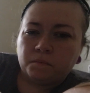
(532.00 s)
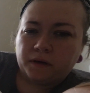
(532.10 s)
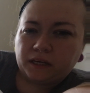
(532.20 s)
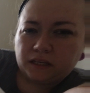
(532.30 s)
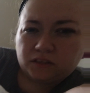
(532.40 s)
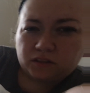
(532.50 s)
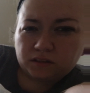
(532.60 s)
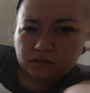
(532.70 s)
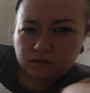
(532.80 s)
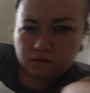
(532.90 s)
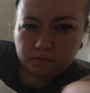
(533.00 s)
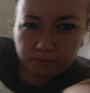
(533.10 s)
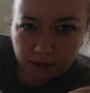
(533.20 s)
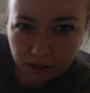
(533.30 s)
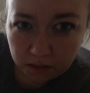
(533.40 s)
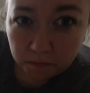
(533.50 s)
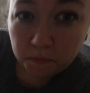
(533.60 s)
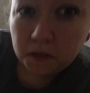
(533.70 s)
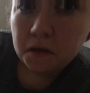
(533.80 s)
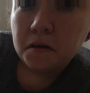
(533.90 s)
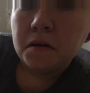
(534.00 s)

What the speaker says: Mikey's just behind me.